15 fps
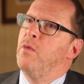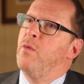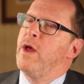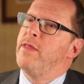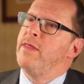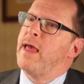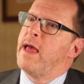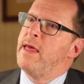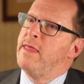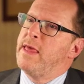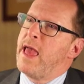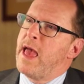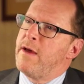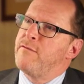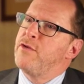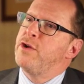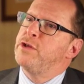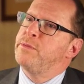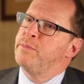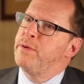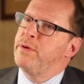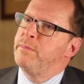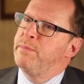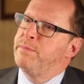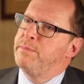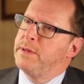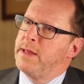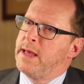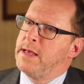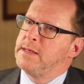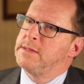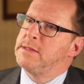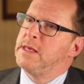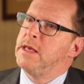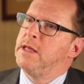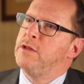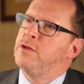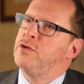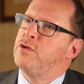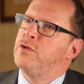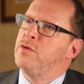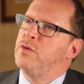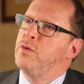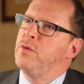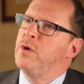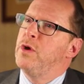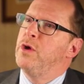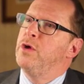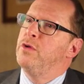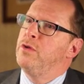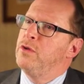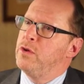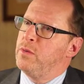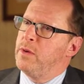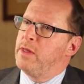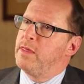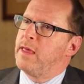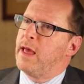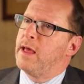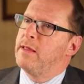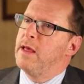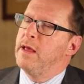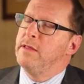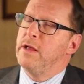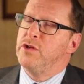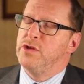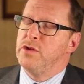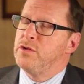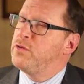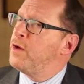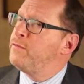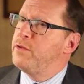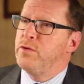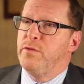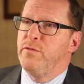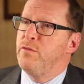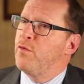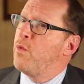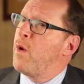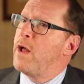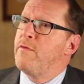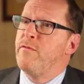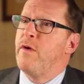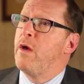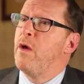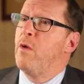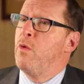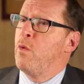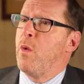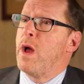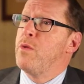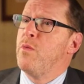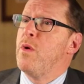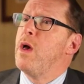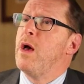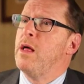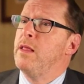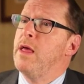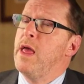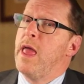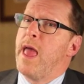when the effort is placed into doing that, the children often do quite well.